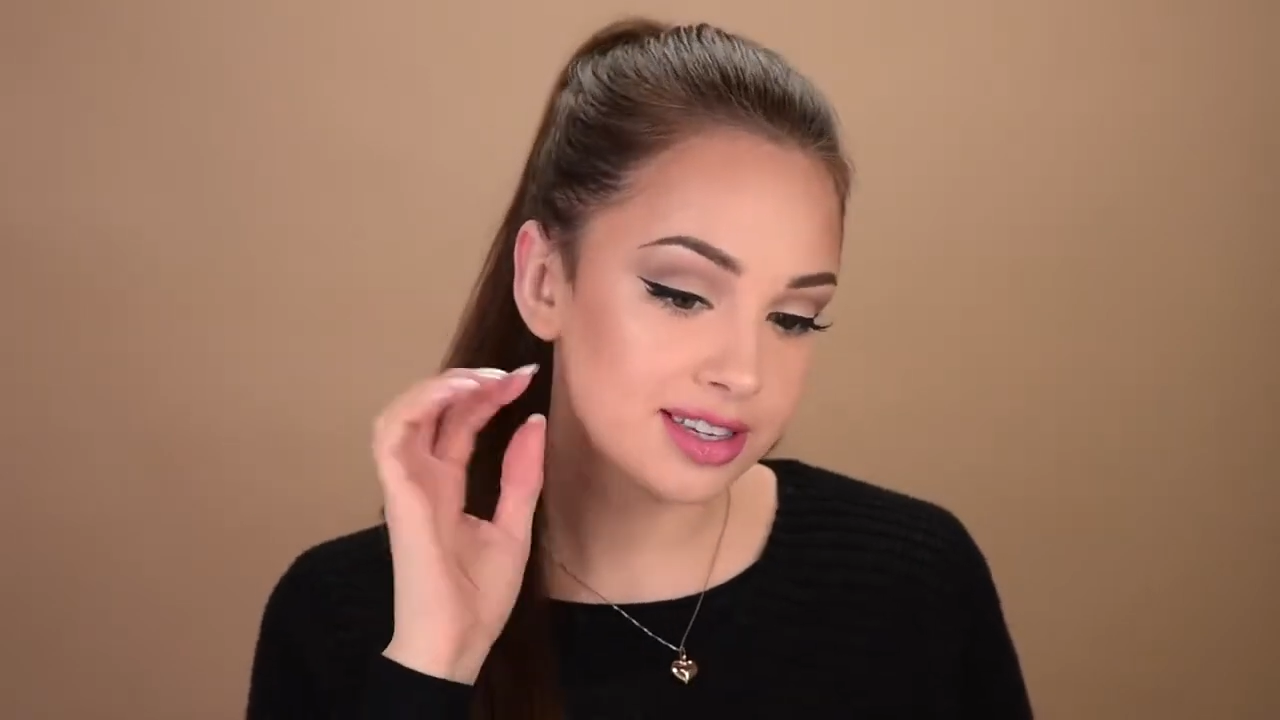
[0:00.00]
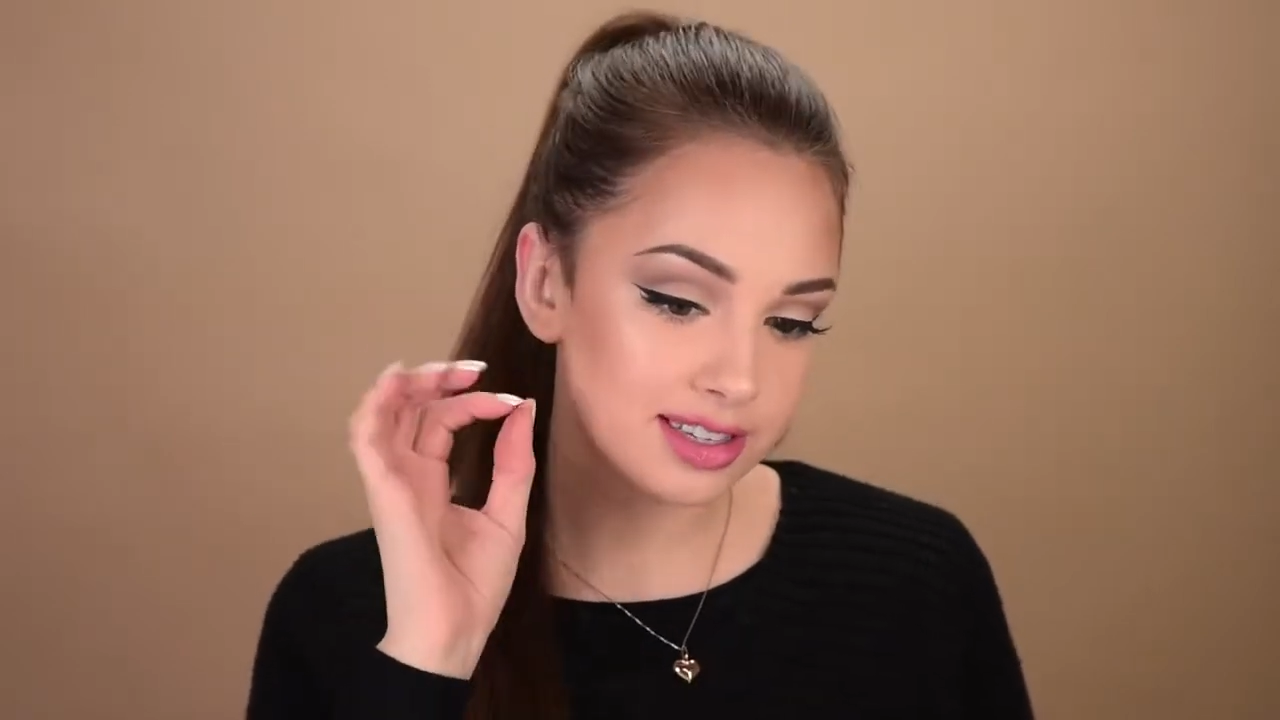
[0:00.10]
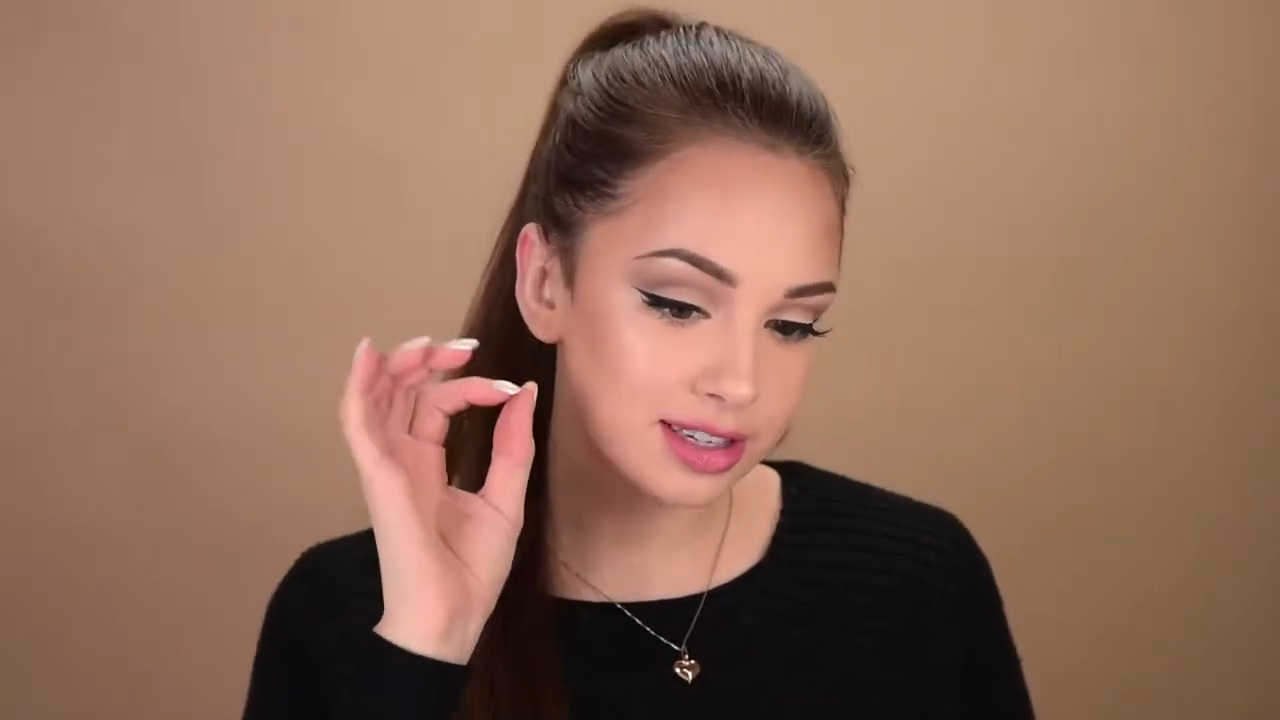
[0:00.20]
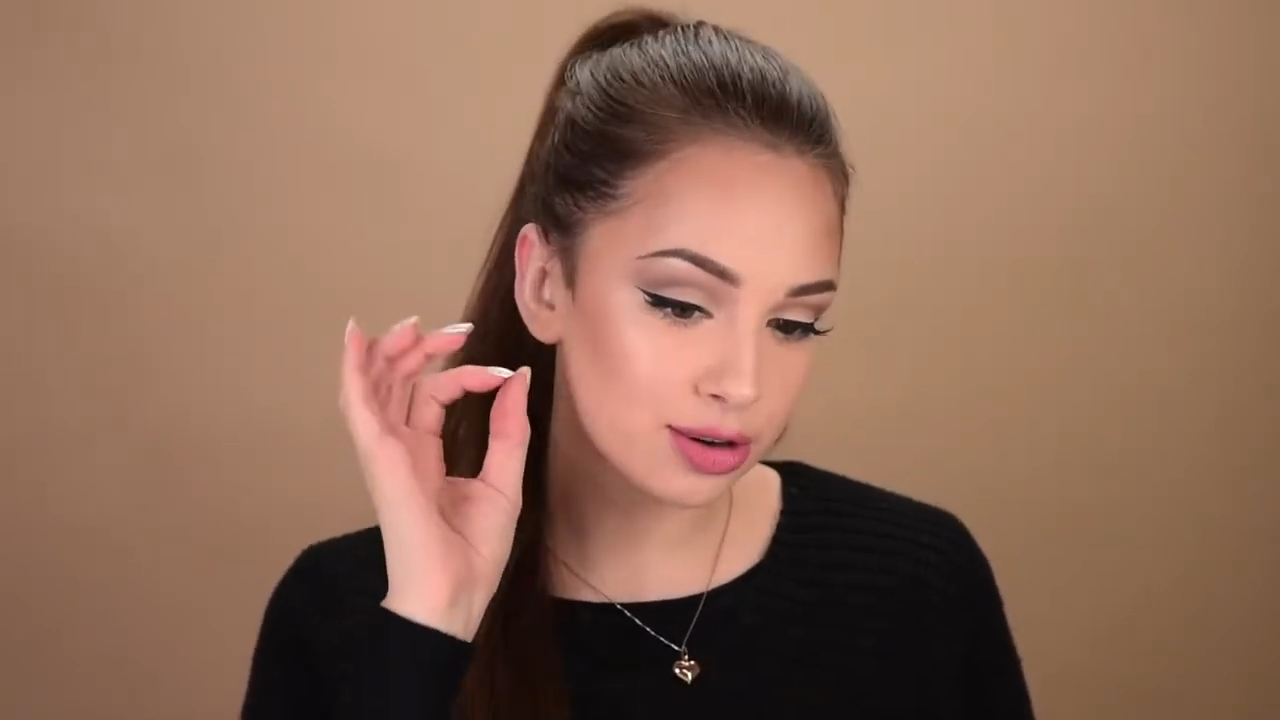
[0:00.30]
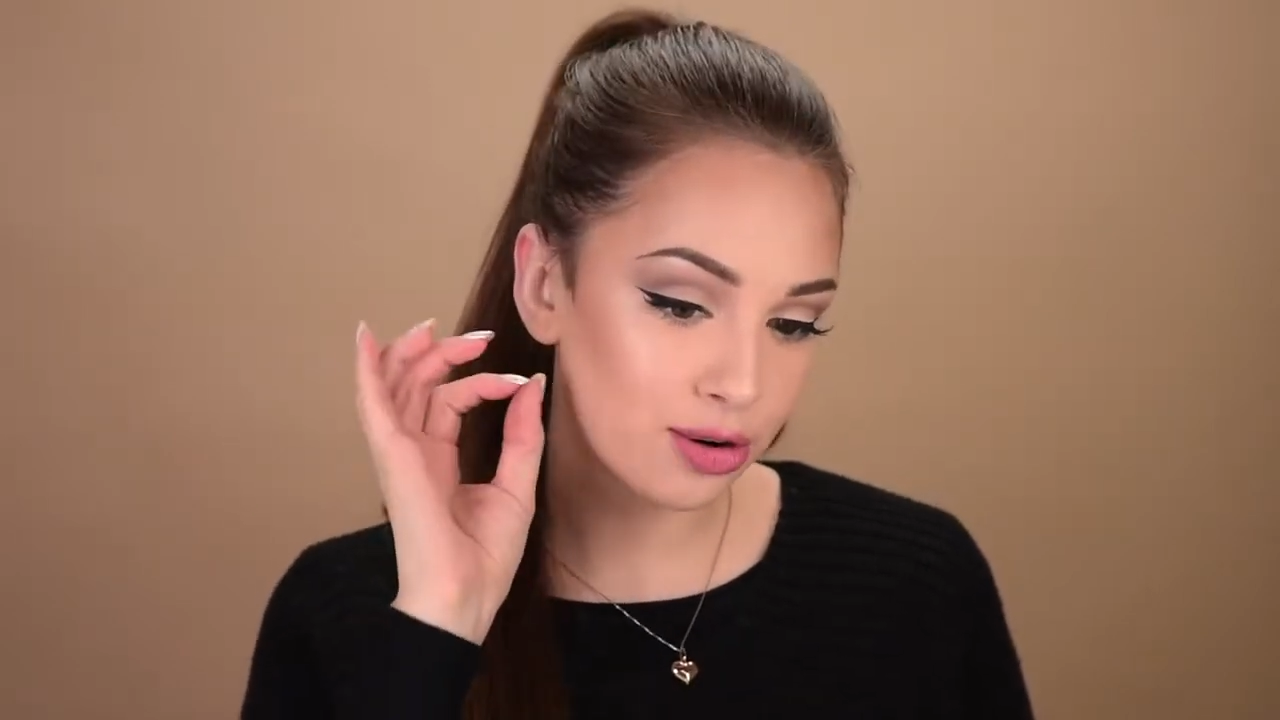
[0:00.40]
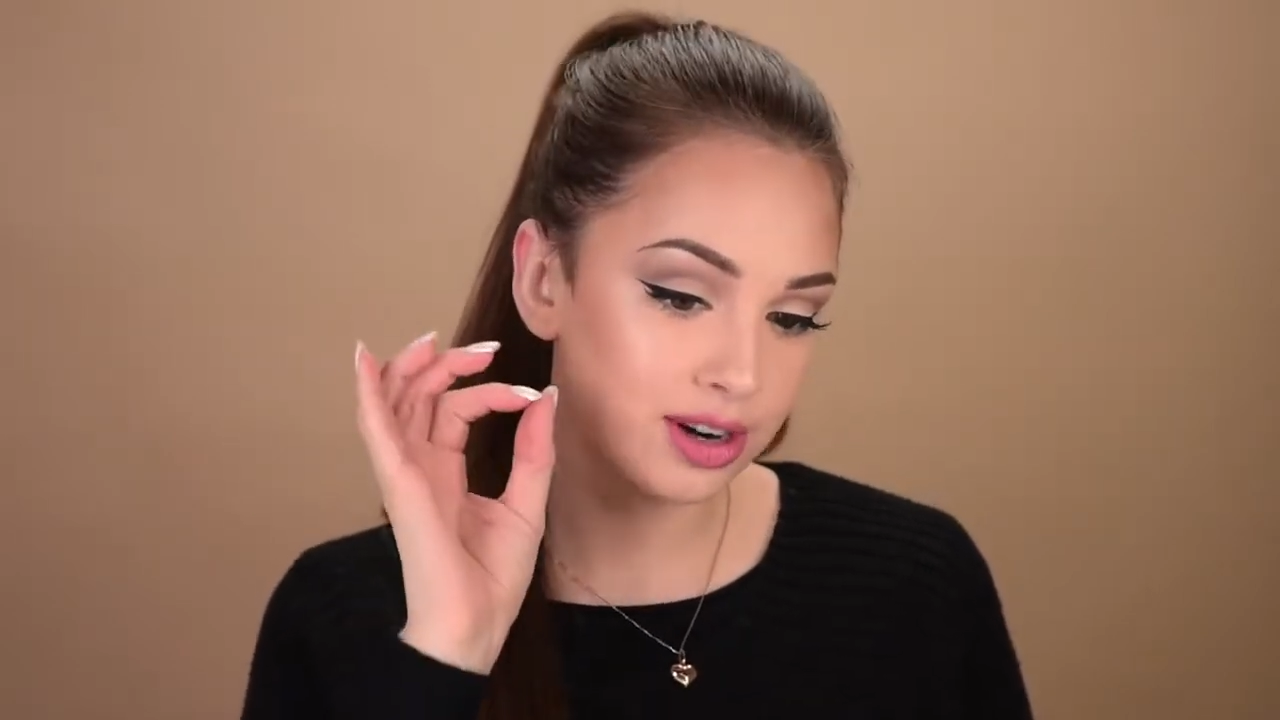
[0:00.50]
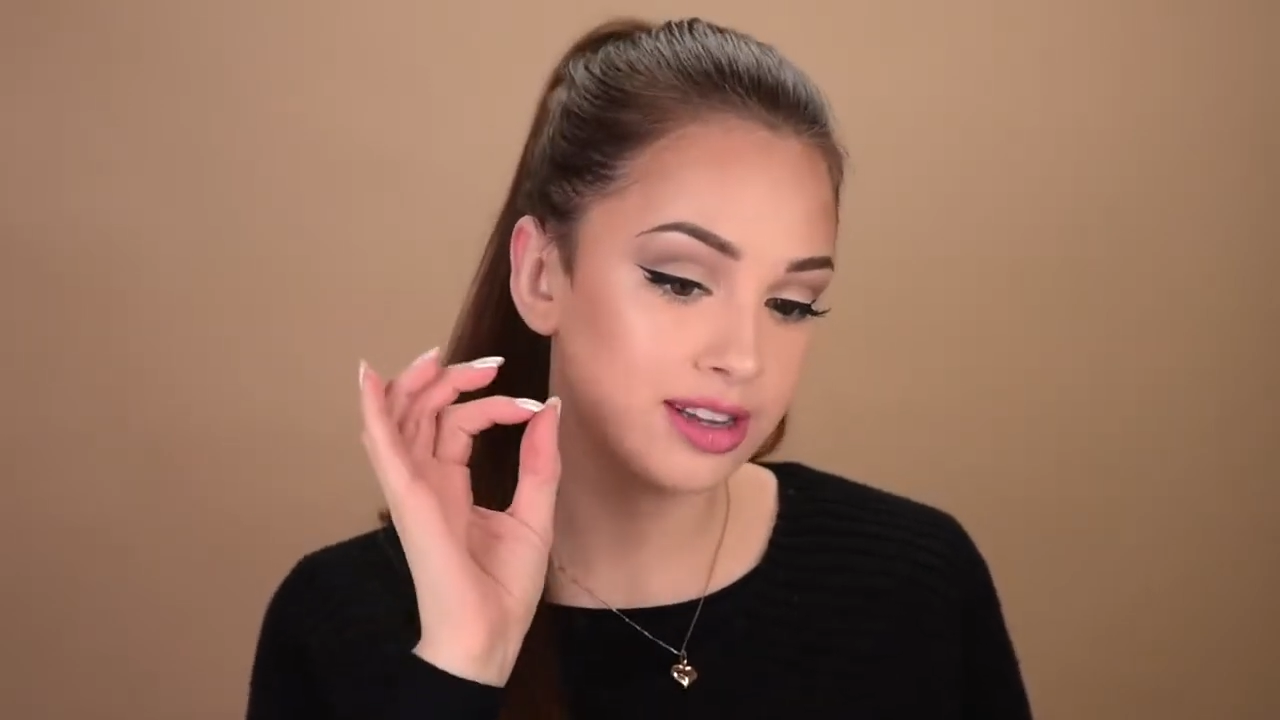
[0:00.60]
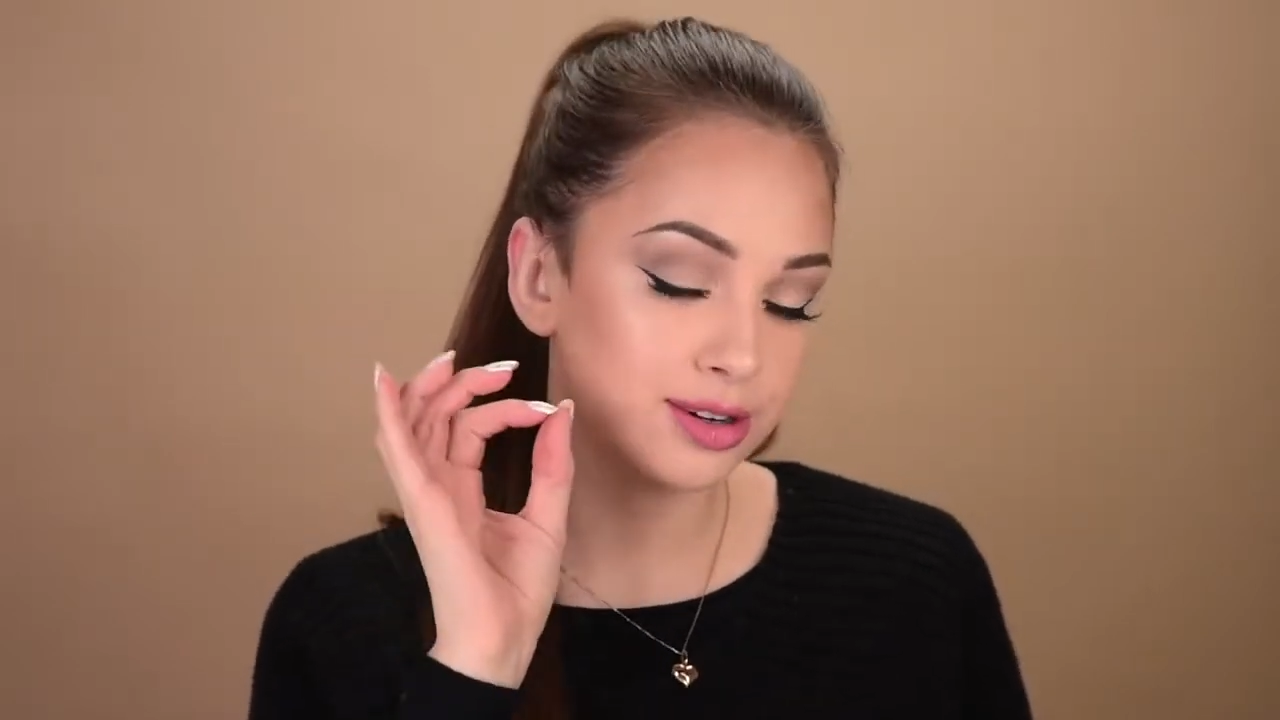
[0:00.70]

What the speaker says: This is only